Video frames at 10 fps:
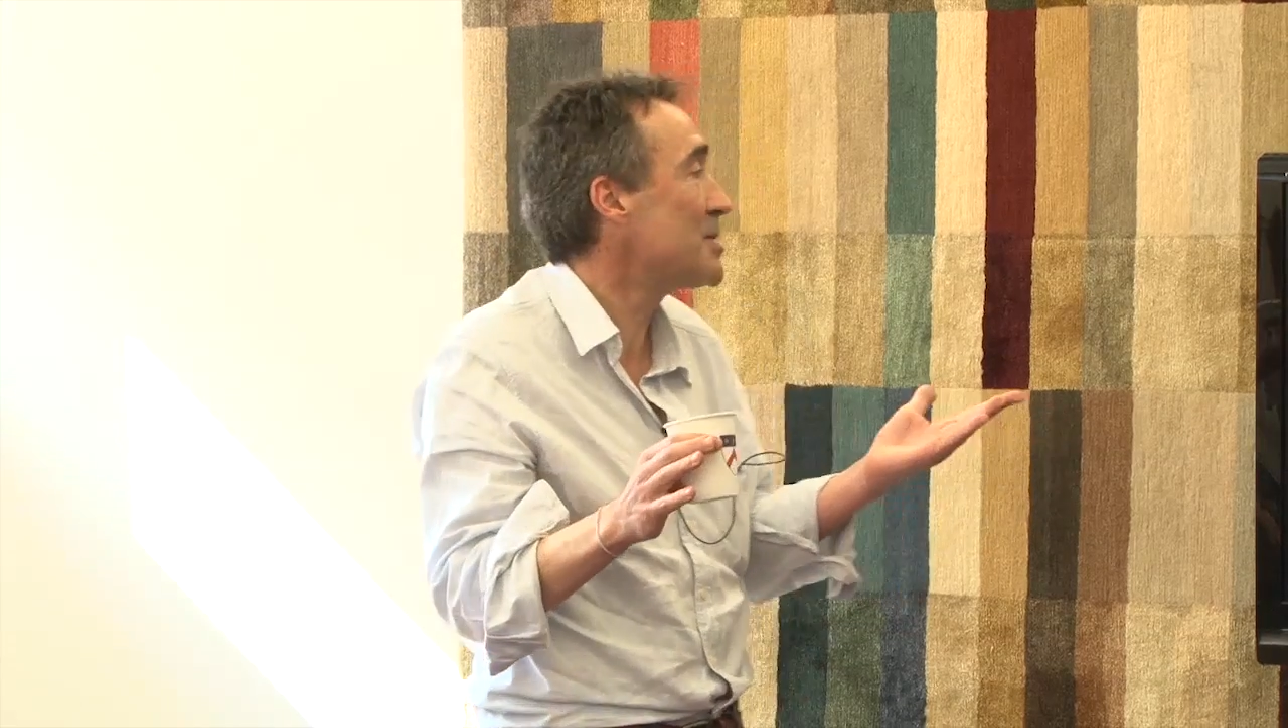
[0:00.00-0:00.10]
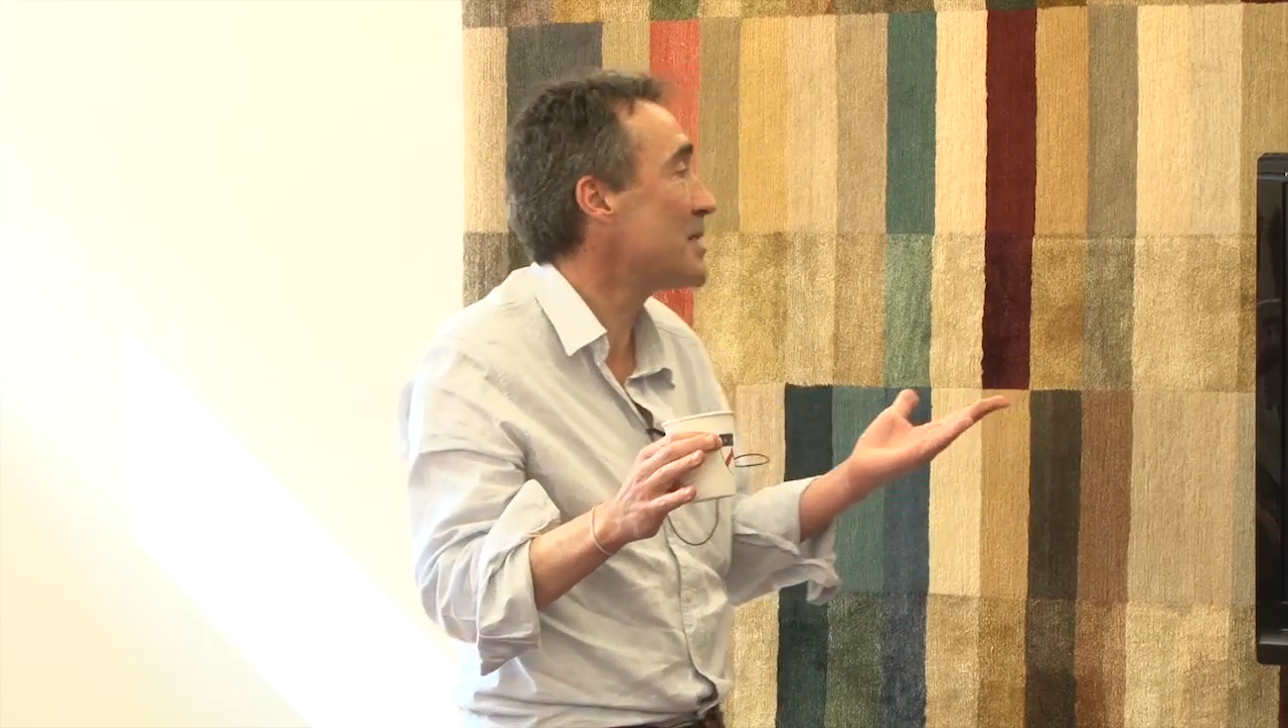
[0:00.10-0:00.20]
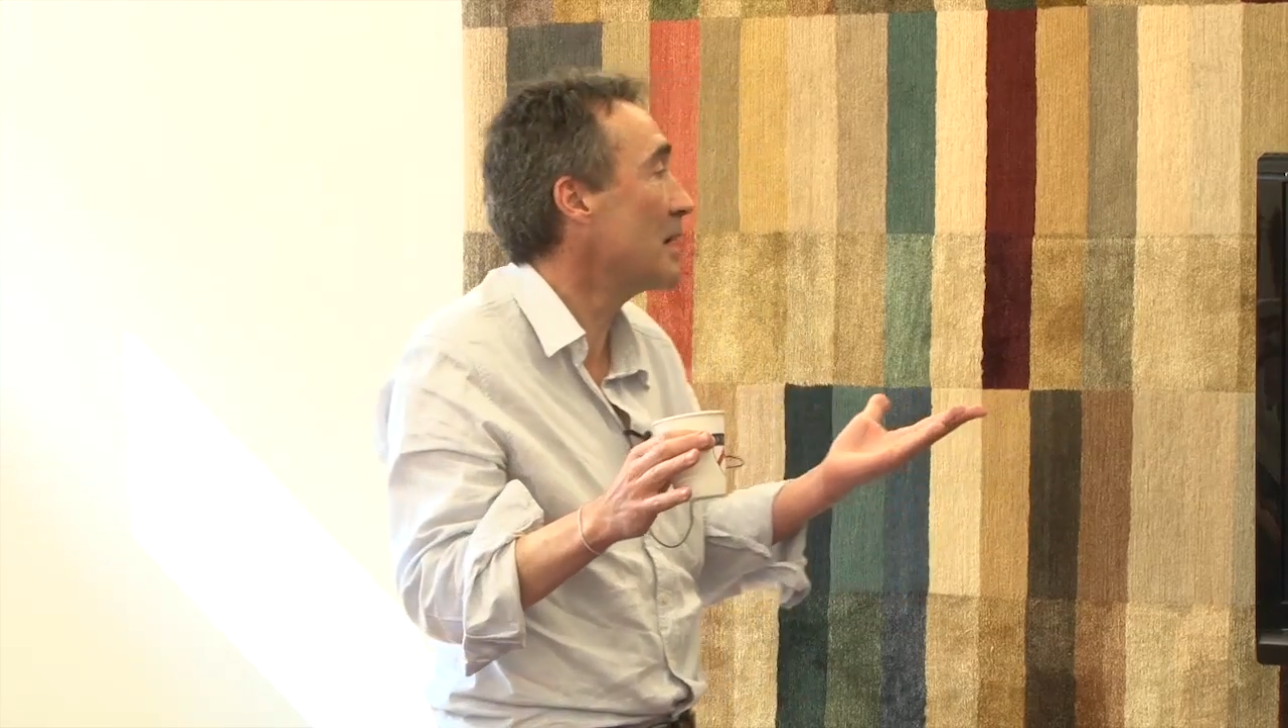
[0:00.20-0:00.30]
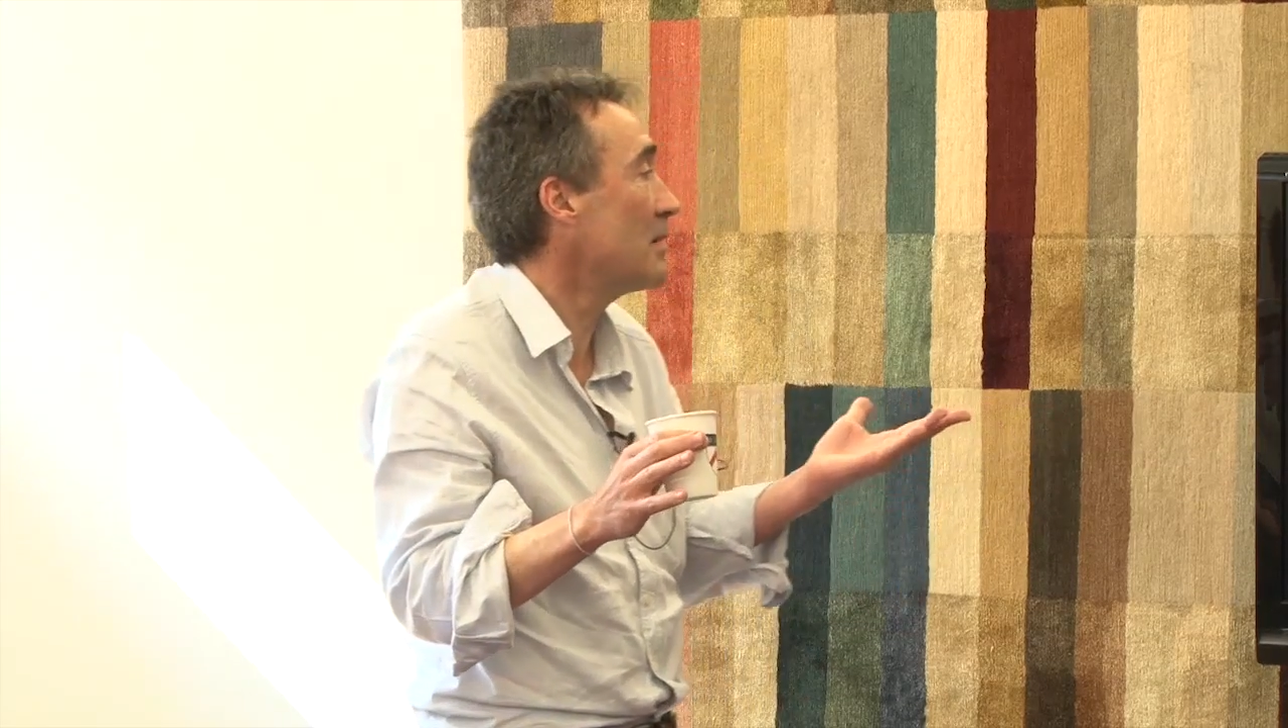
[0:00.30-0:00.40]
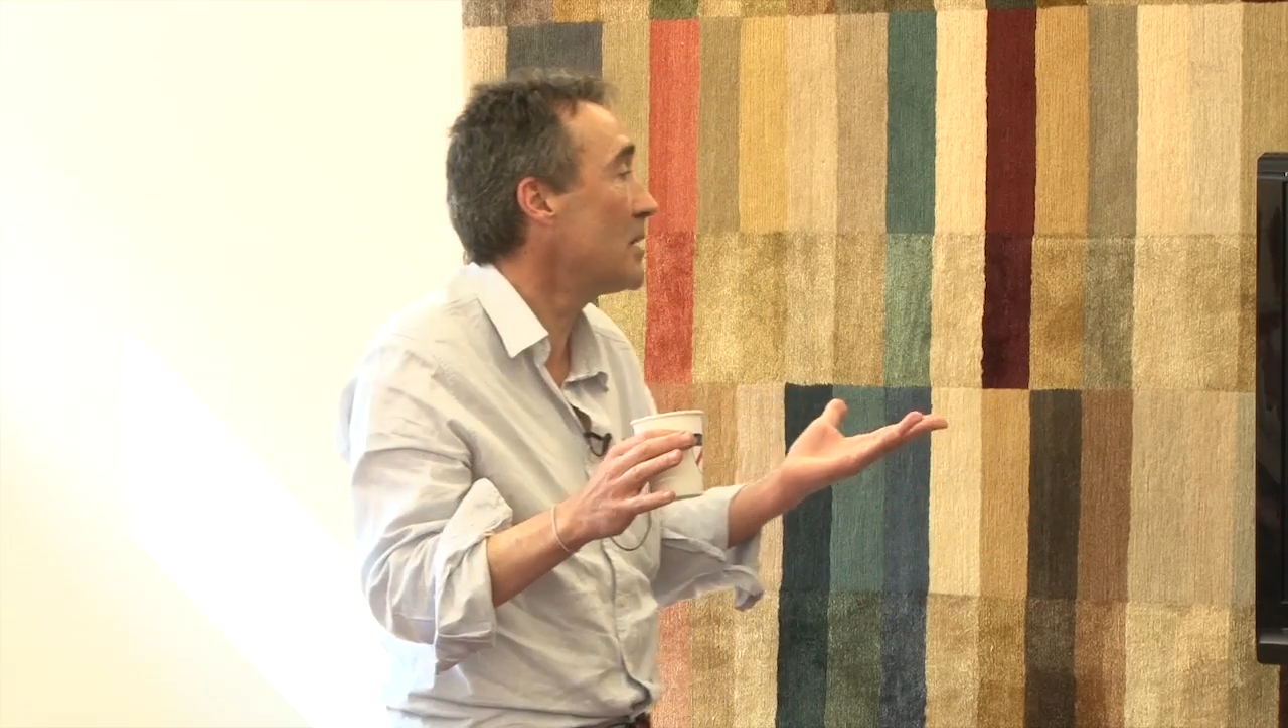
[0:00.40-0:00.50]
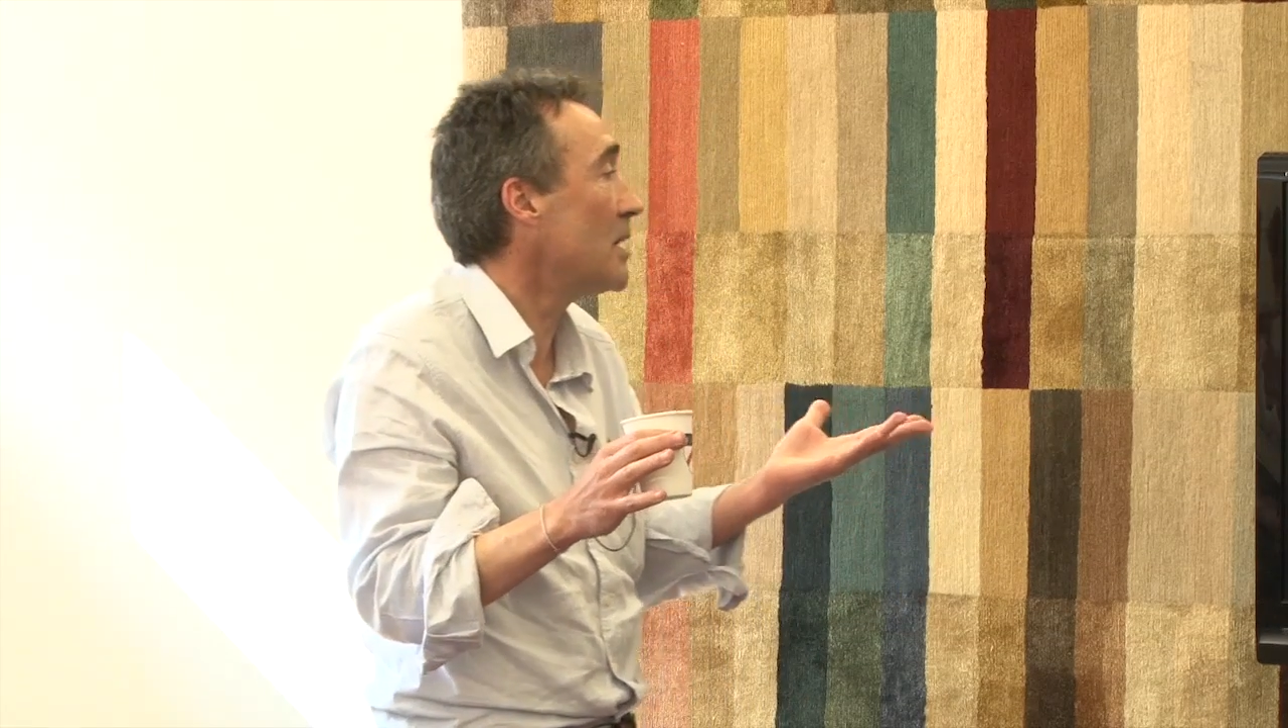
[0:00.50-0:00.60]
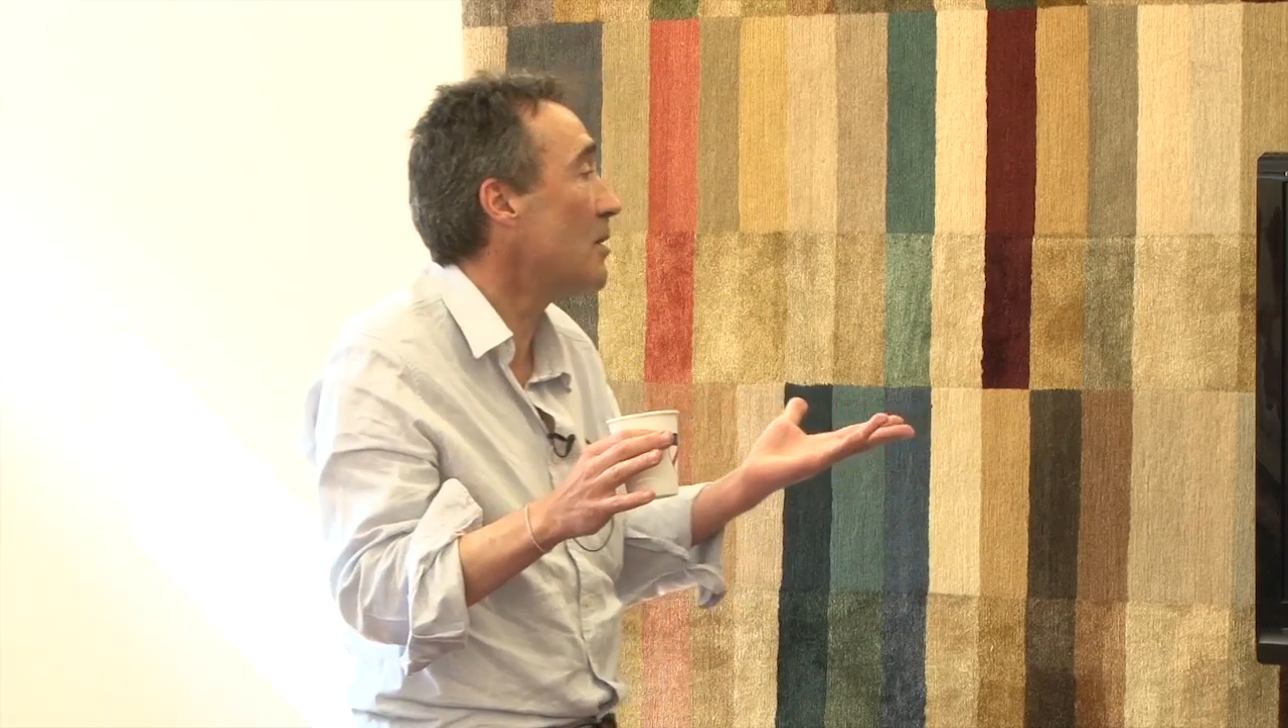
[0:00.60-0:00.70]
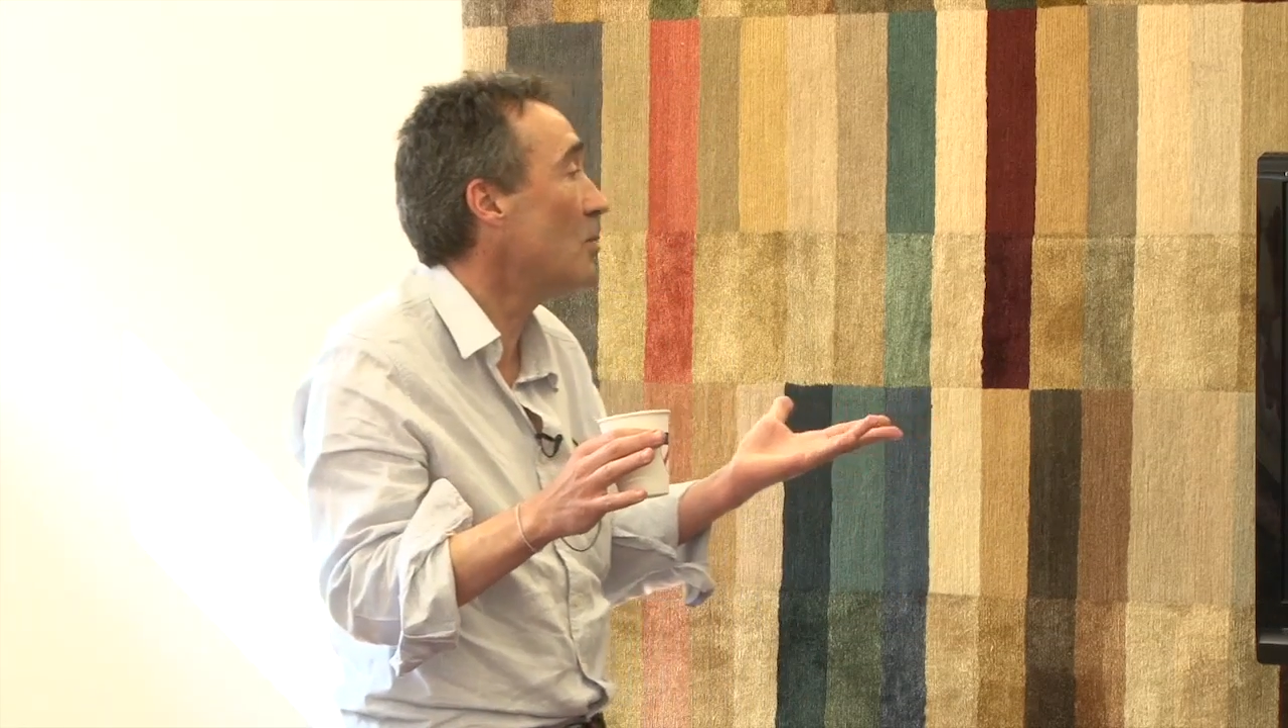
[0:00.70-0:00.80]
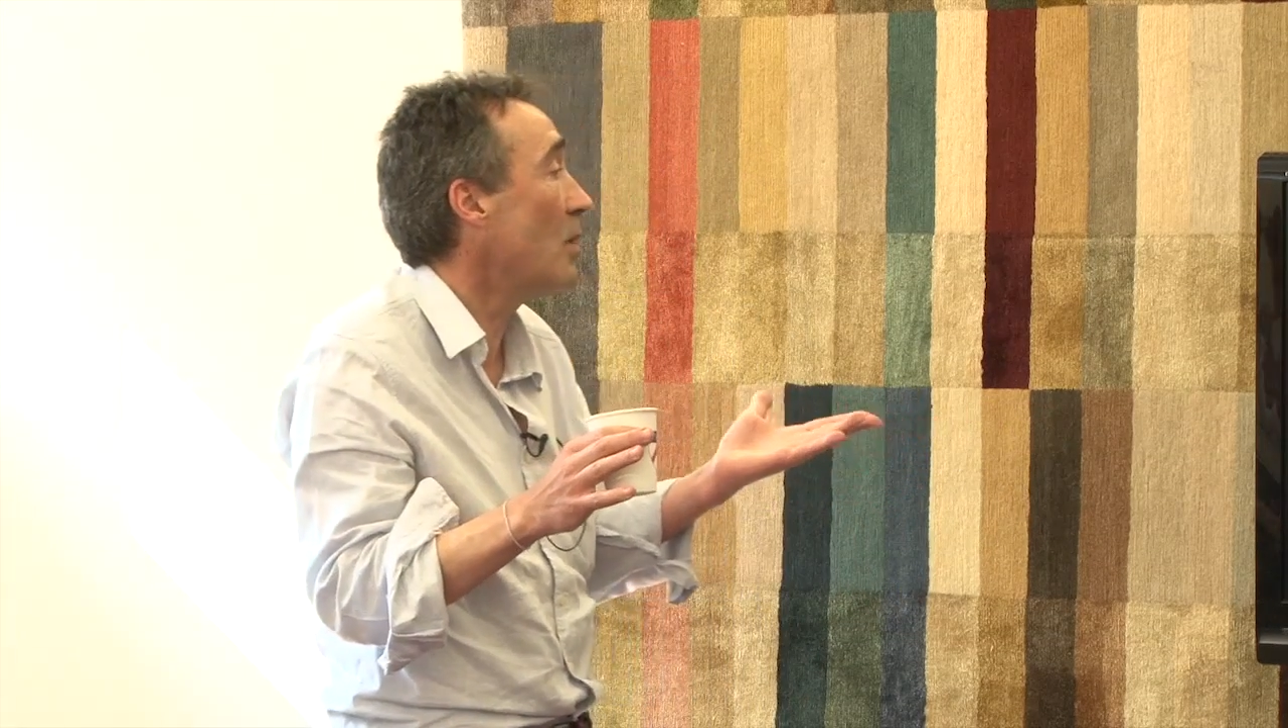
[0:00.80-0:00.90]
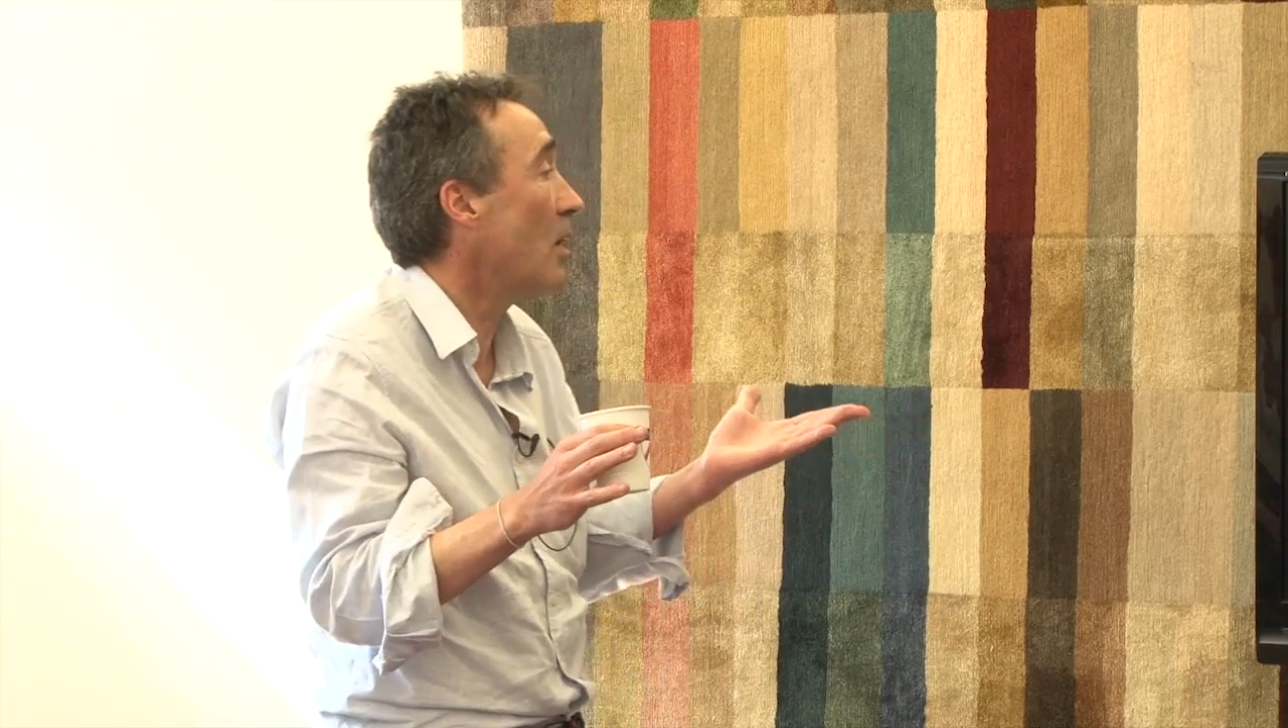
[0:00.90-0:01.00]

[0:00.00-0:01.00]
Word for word: saying, you know,